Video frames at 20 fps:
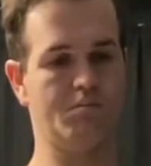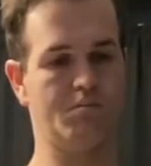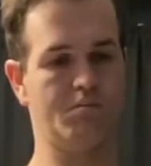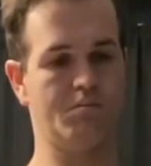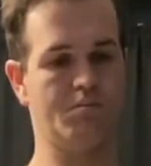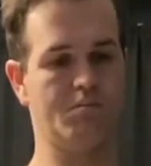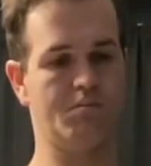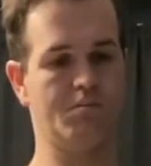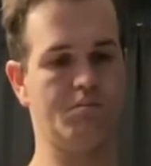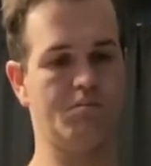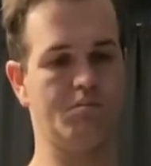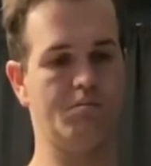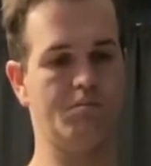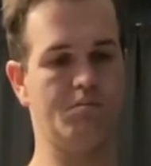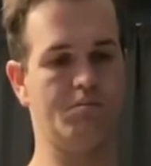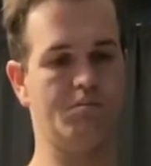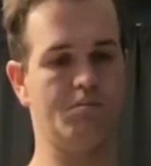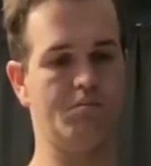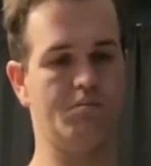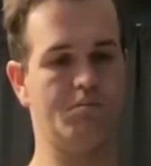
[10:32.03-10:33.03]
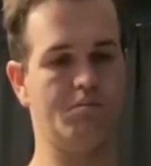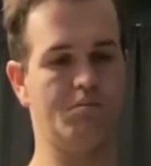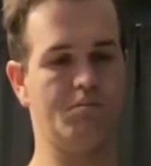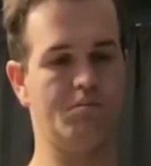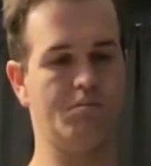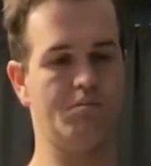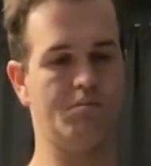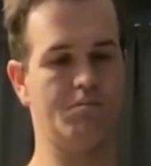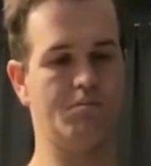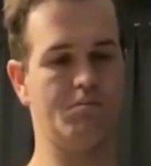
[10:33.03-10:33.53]

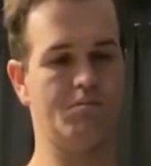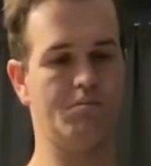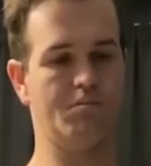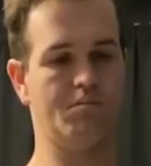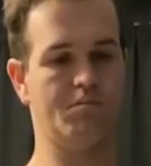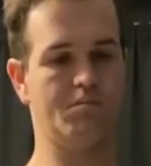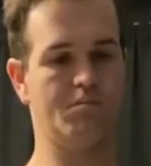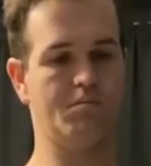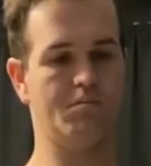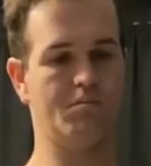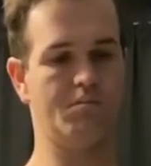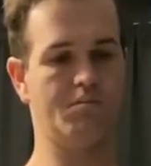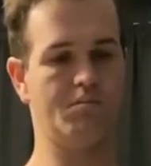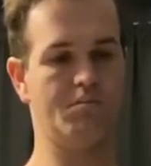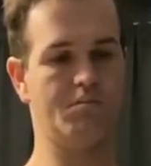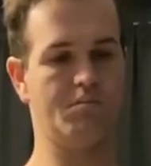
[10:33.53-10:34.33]
No one is speaking in this clip.